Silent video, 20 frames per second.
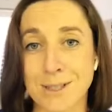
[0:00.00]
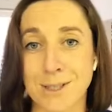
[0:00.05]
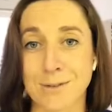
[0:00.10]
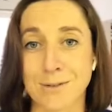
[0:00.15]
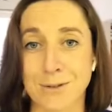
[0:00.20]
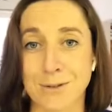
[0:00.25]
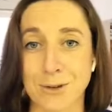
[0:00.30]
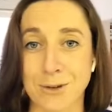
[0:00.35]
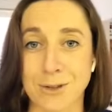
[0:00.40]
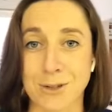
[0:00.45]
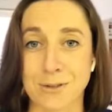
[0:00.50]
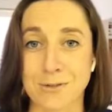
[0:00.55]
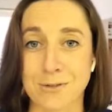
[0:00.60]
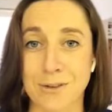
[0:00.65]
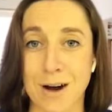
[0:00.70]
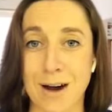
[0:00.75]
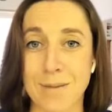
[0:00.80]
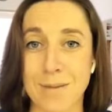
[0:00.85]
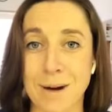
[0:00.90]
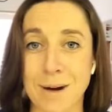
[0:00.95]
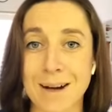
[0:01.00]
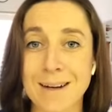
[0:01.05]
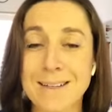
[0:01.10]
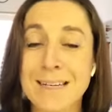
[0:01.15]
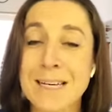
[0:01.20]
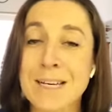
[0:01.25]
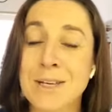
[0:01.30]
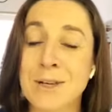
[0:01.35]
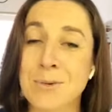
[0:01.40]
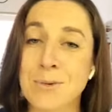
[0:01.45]
you've looked at fibre,
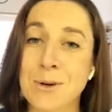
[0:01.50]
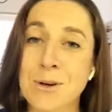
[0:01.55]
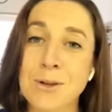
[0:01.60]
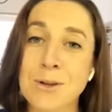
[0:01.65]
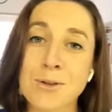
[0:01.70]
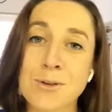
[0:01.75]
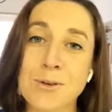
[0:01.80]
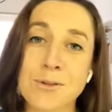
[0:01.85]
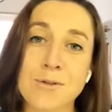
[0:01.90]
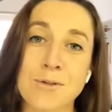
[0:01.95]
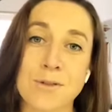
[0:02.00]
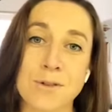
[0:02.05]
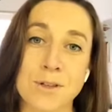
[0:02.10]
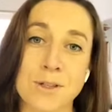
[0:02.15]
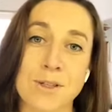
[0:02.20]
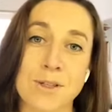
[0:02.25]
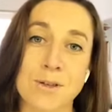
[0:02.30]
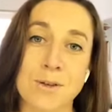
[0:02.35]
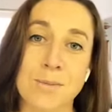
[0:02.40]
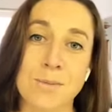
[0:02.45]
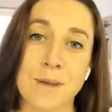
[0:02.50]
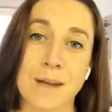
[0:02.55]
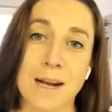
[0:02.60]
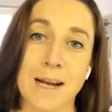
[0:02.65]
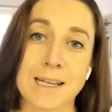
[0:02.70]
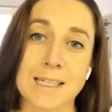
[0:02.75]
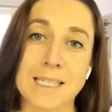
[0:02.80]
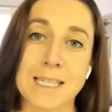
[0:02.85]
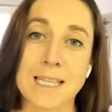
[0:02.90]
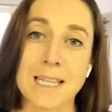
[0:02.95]
you want to look for a soup that
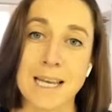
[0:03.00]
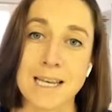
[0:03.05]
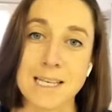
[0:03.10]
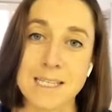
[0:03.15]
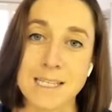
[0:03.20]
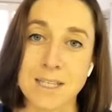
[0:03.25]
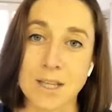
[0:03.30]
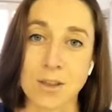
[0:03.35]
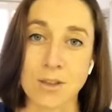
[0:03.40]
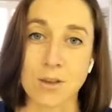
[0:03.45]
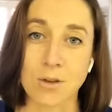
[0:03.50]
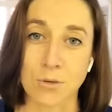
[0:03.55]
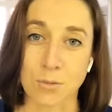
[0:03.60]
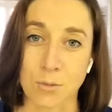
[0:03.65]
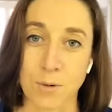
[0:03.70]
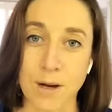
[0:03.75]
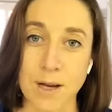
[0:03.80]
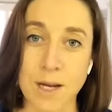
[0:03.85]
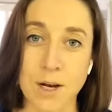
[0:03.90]
has less than 3